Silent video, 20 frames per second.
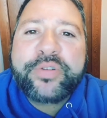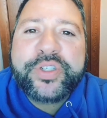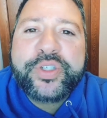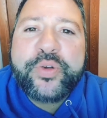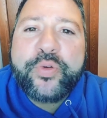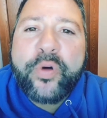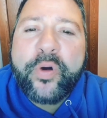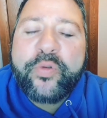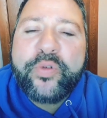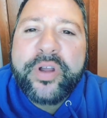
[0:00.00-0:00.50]

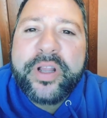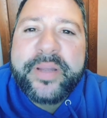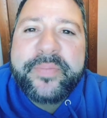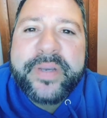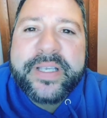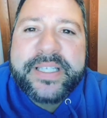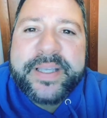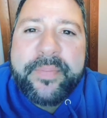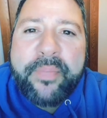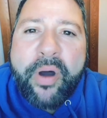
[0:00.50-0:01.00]
into a really
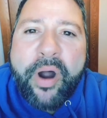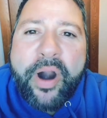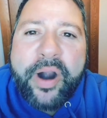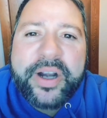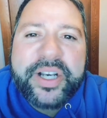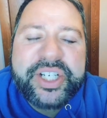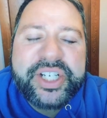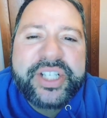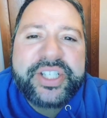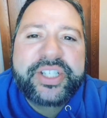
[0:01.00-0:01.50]
busy bar
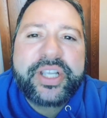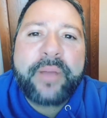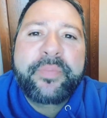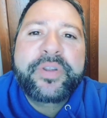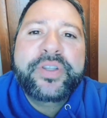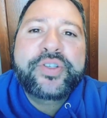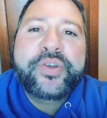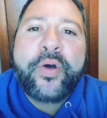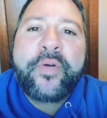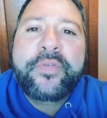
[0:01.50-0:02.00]
and she
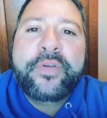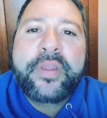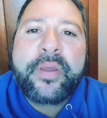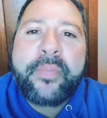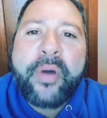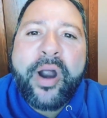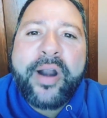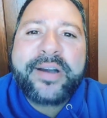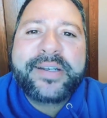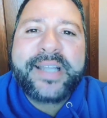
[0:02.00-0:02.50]
summons over the
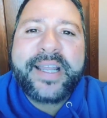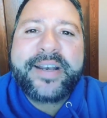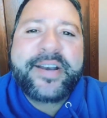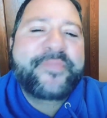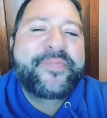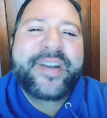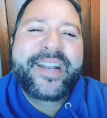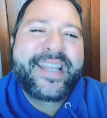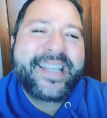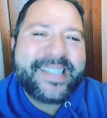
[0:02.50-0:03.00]
bartender,
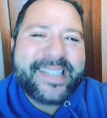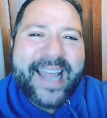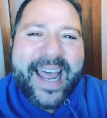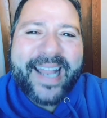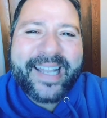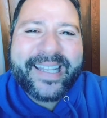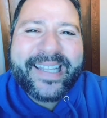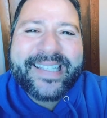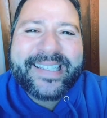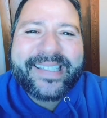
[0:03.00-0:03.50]
but he's not
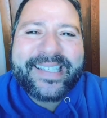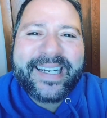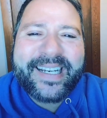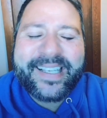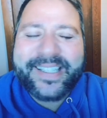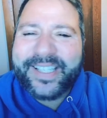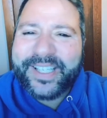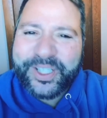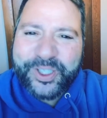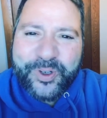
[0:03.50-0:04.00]
listening
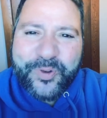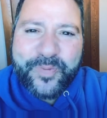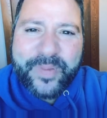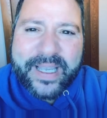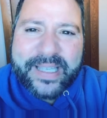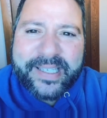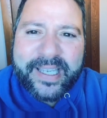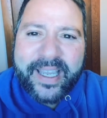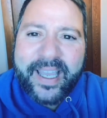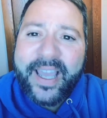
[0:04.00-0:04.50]
because it's too
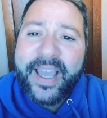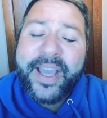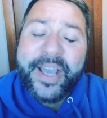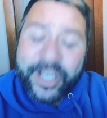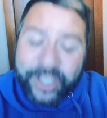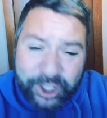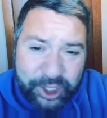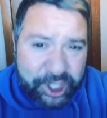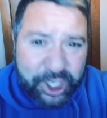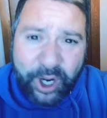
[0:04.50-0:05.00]
busy.
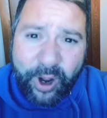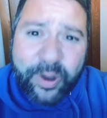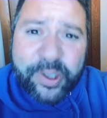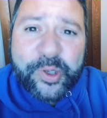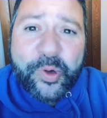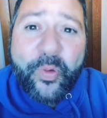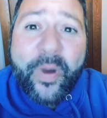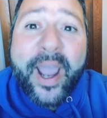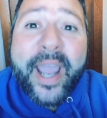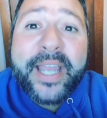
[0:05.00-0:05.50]
So she goes
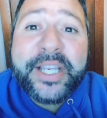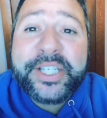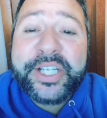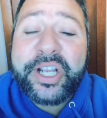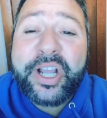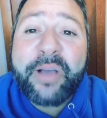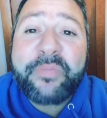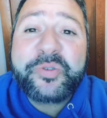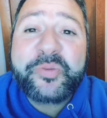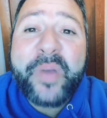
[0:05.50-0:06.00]
away and she
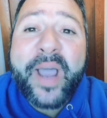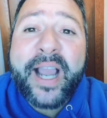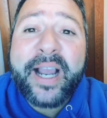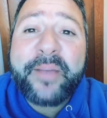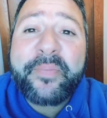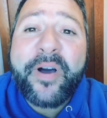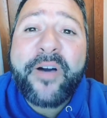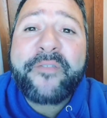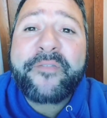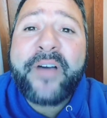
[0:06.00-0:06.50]
comes back
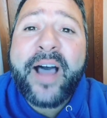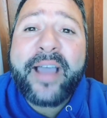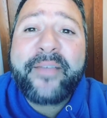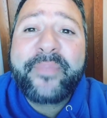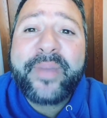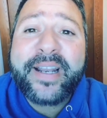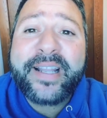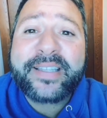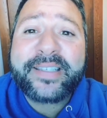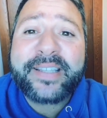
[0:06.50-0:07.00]
about five
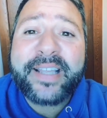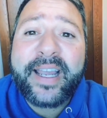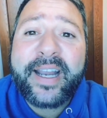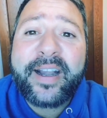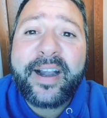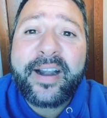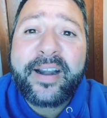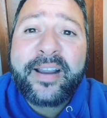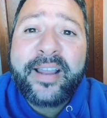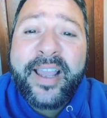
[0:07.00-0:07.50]
minutes
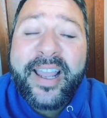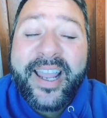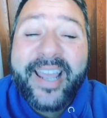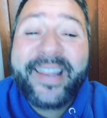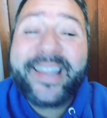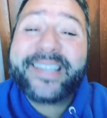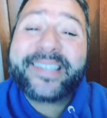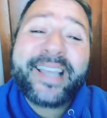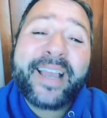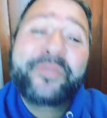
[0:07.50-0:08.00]
later. And
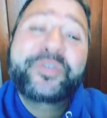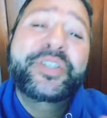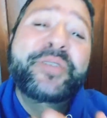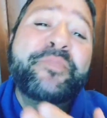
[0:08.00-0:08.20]
this time she